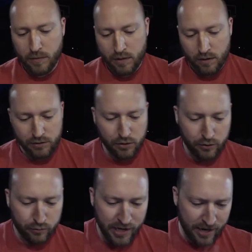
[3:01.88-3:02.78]
So
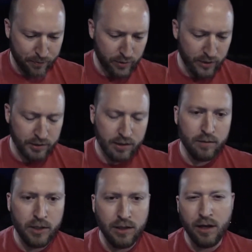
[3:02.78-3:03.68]
the wrapper is going
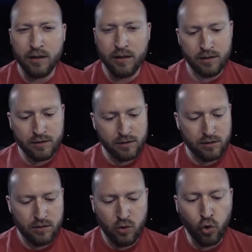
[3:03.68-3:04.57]
to be like
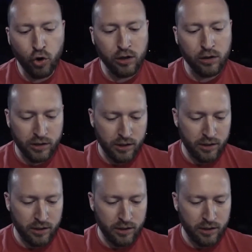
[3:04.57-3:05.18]
this oily,